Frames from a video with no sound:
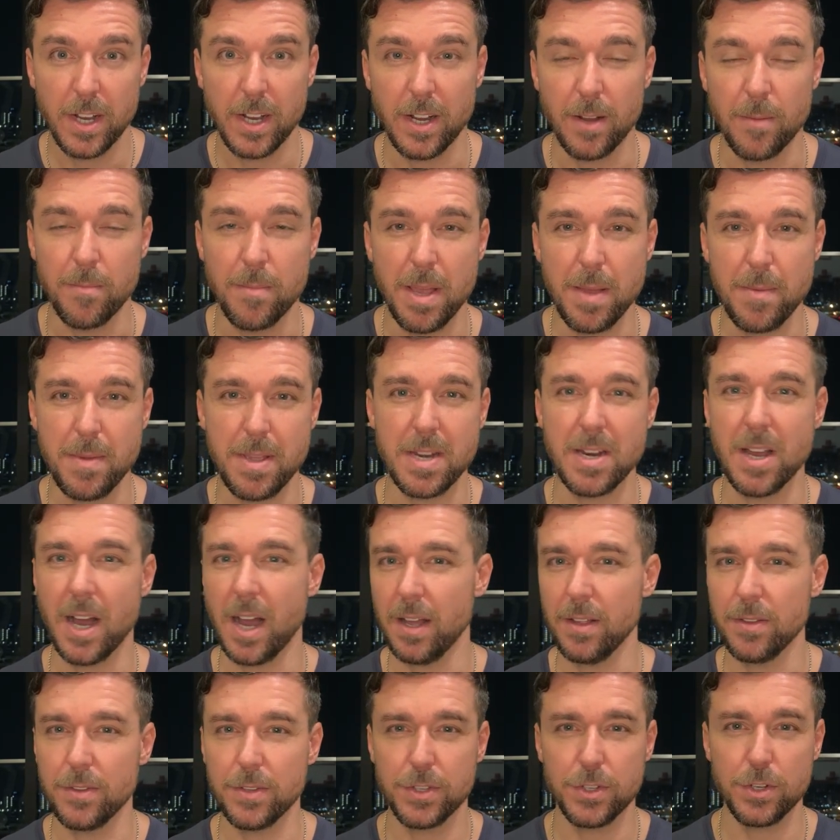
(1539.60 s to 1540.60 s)
maybe
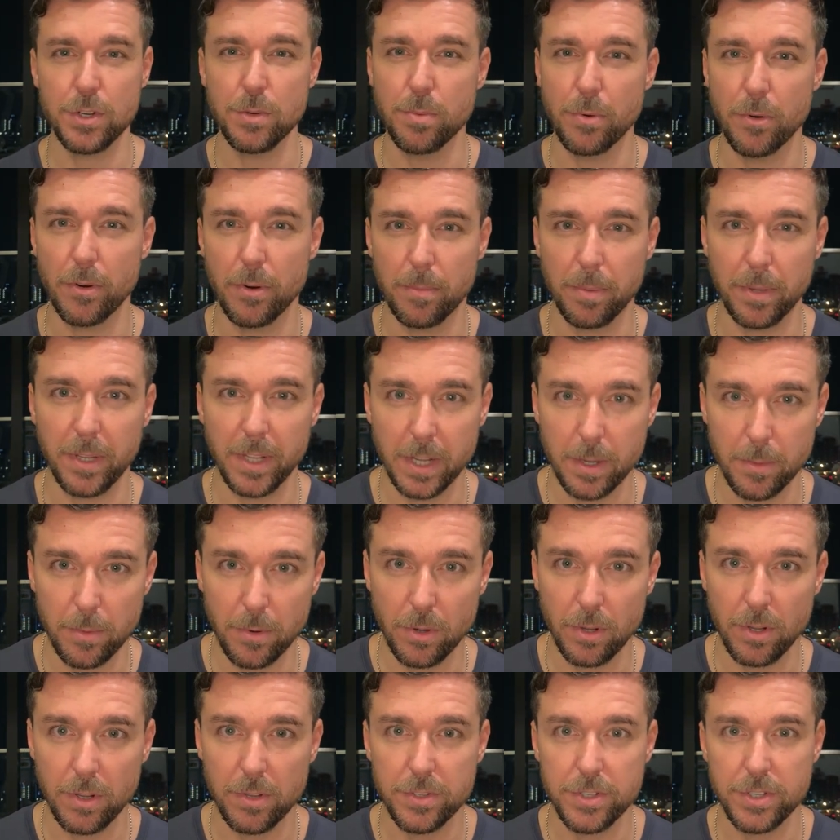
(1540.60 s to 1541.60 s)
not super
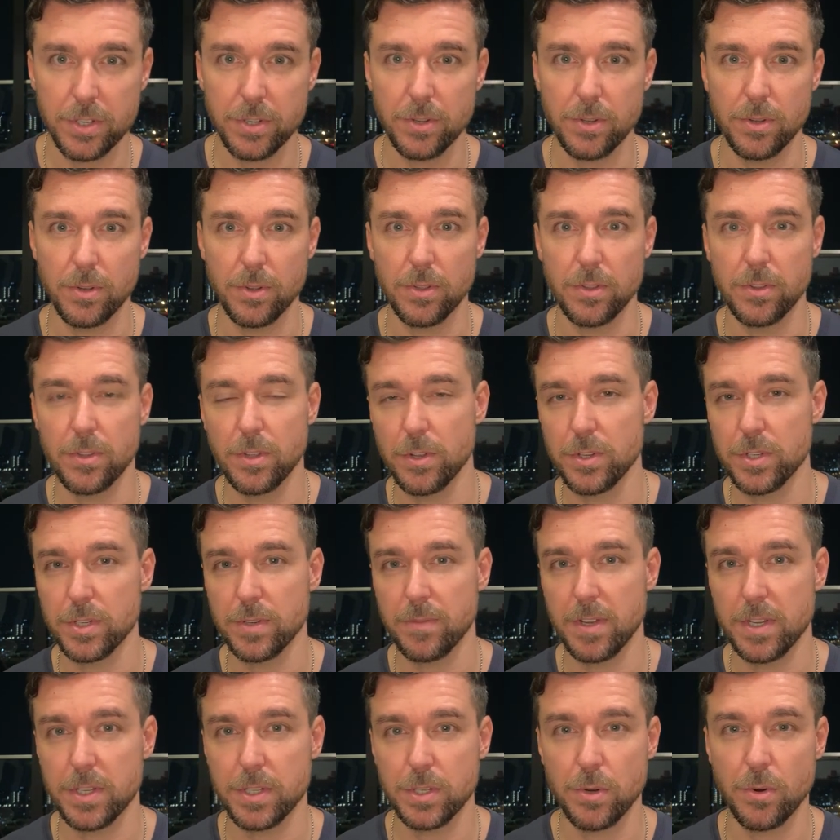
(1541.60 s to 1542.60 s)
applicable to those
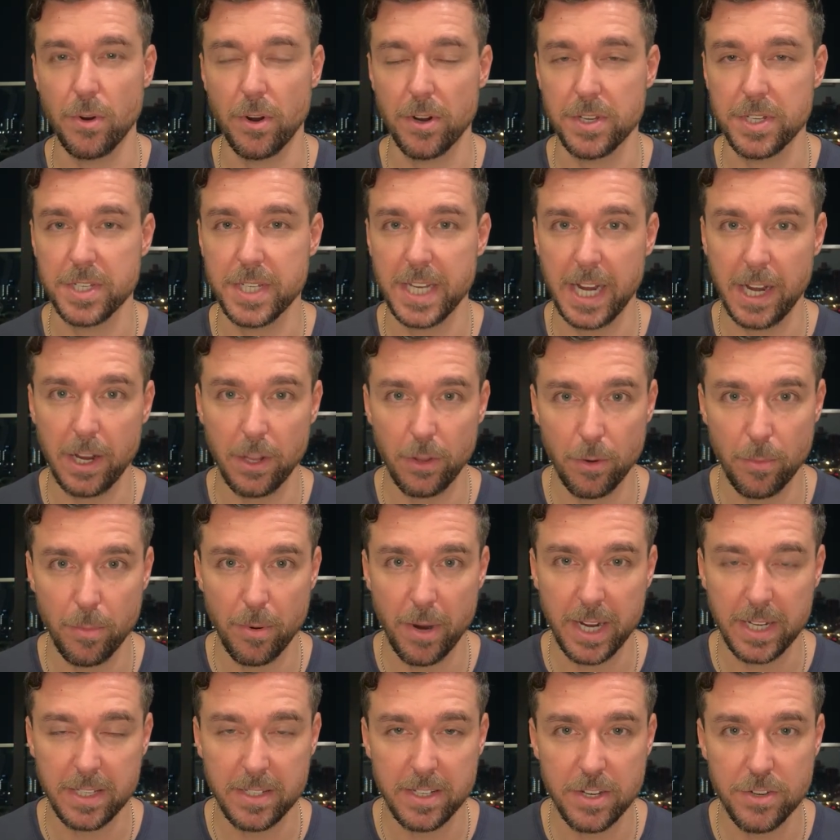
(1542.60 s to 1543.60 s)
of us who are secular
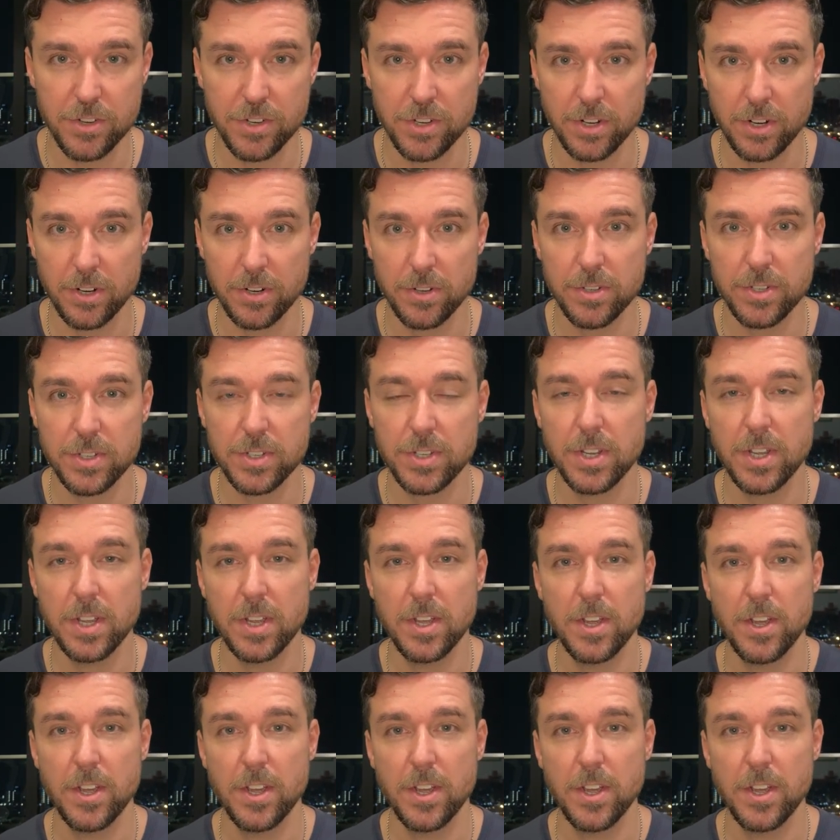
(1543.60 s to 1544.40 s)
practitioners,